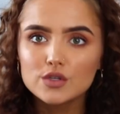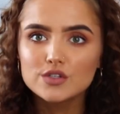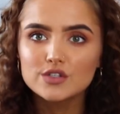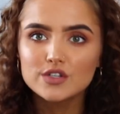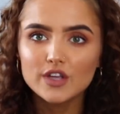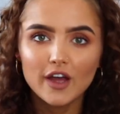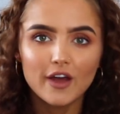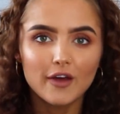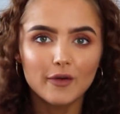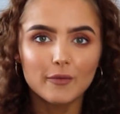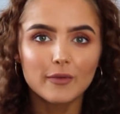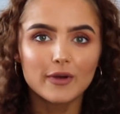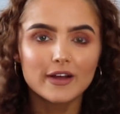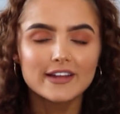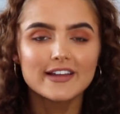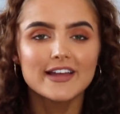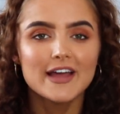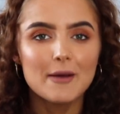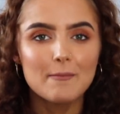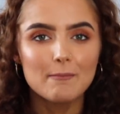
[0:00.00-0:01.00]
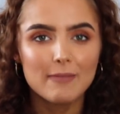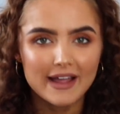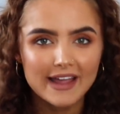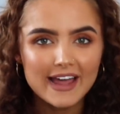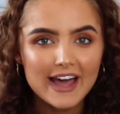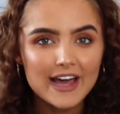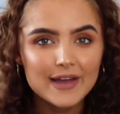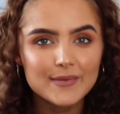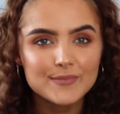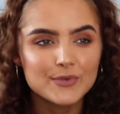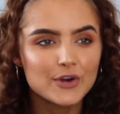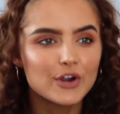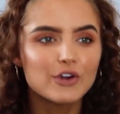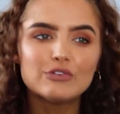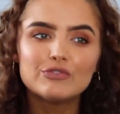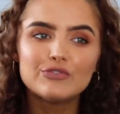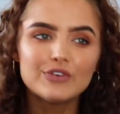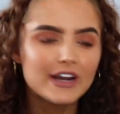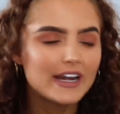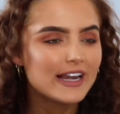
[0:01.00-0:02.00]
So my camera
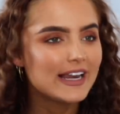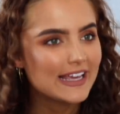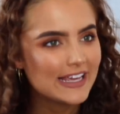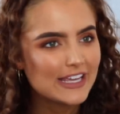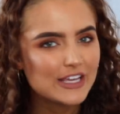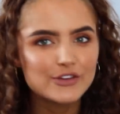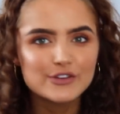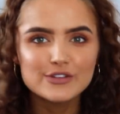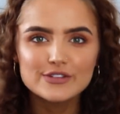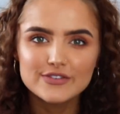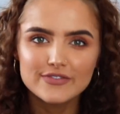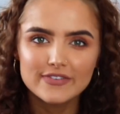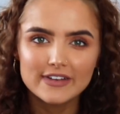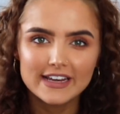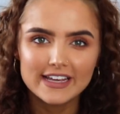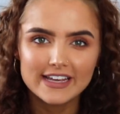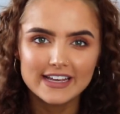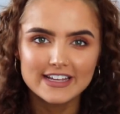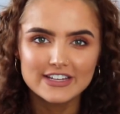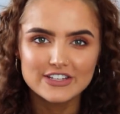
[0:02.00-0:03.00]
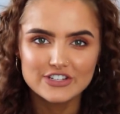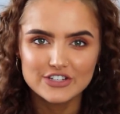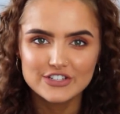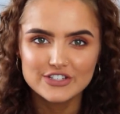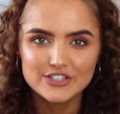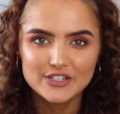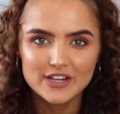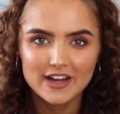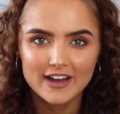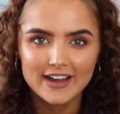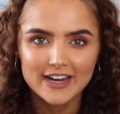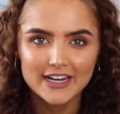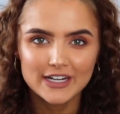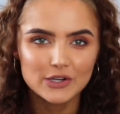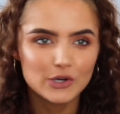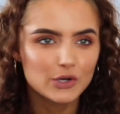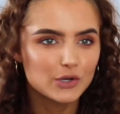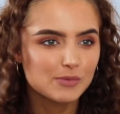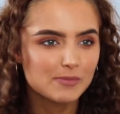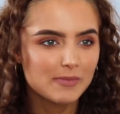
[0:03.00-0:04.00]
really usefully just died
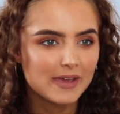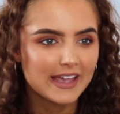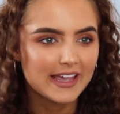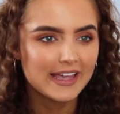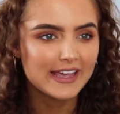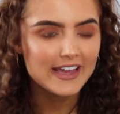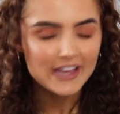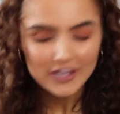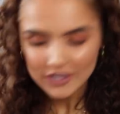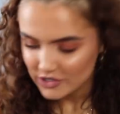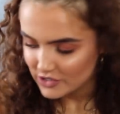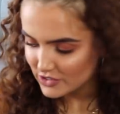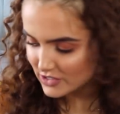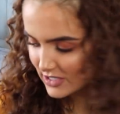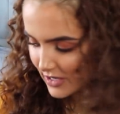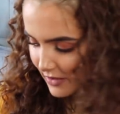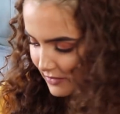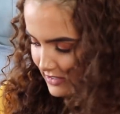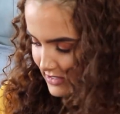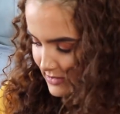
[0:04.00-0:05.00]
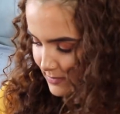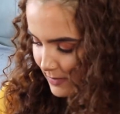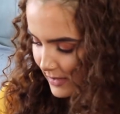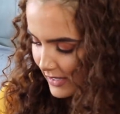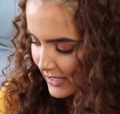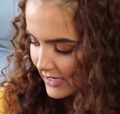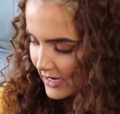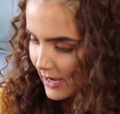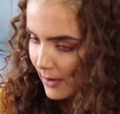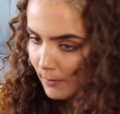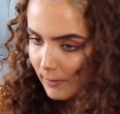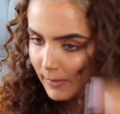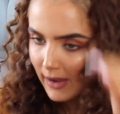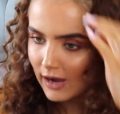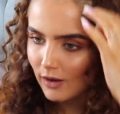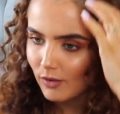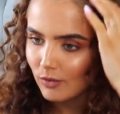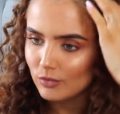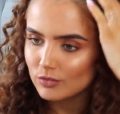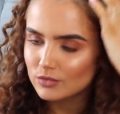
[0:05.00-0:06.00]
on me, so it's been
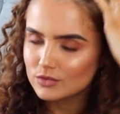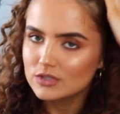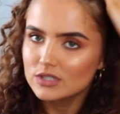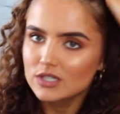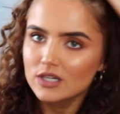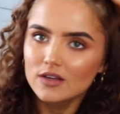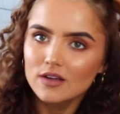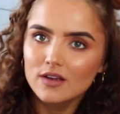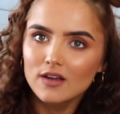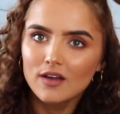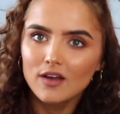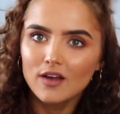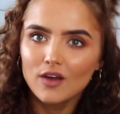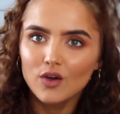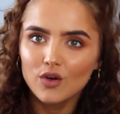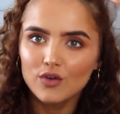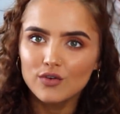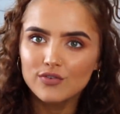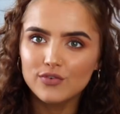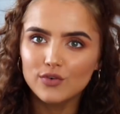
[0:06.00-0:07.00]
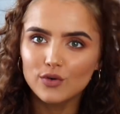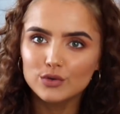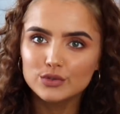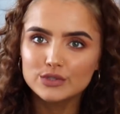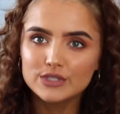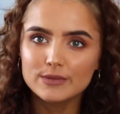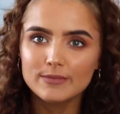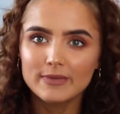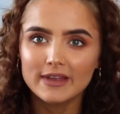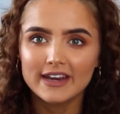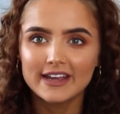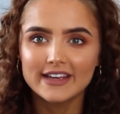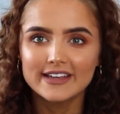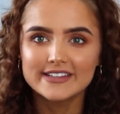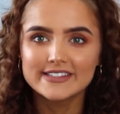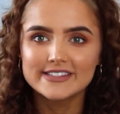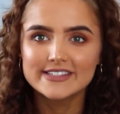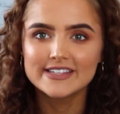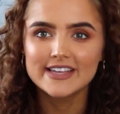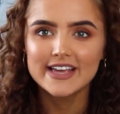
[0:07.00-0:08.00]
about 40
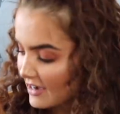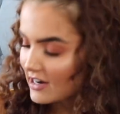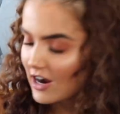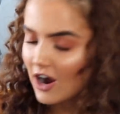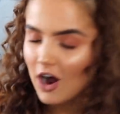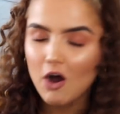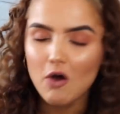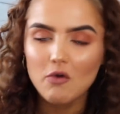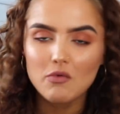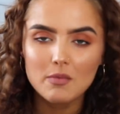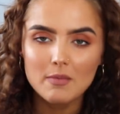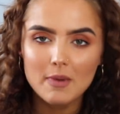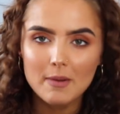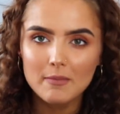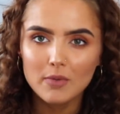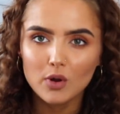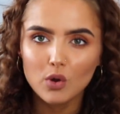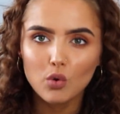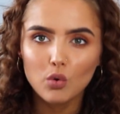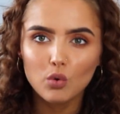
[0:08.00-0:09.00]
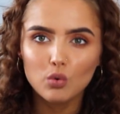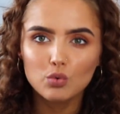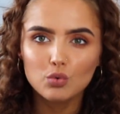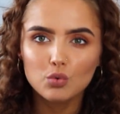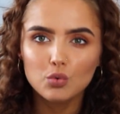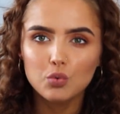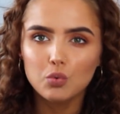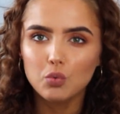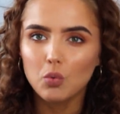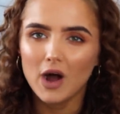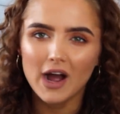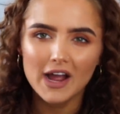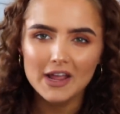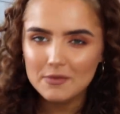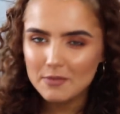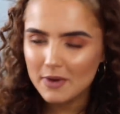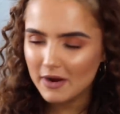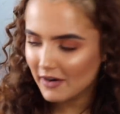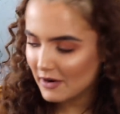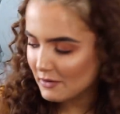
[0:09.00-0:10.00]
minutes. I can't remember
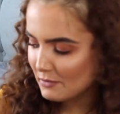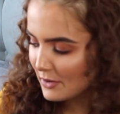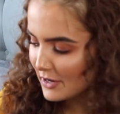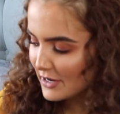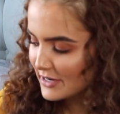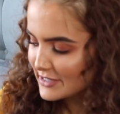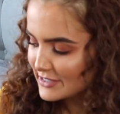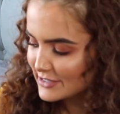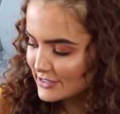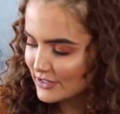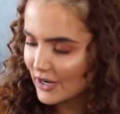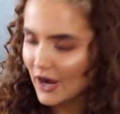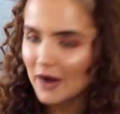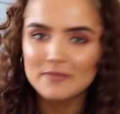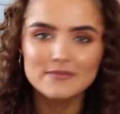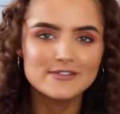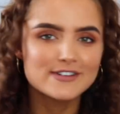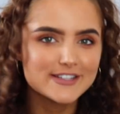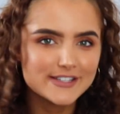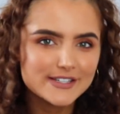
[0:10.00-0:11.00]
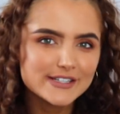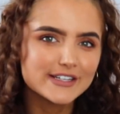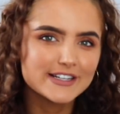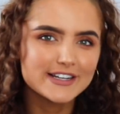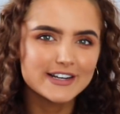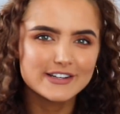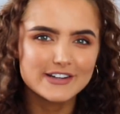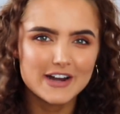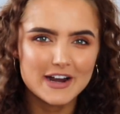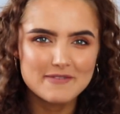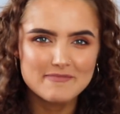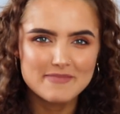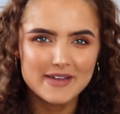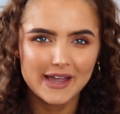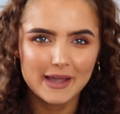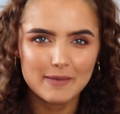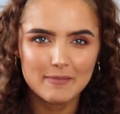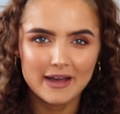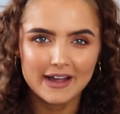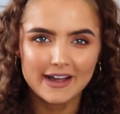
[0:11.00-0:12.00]
quite where I was, so I'm just gonna try and
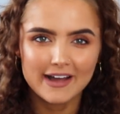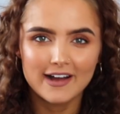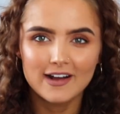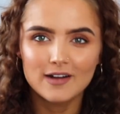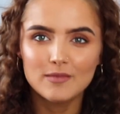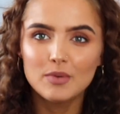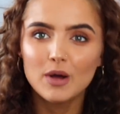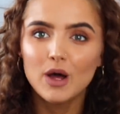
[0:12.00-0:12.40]
pick it back up.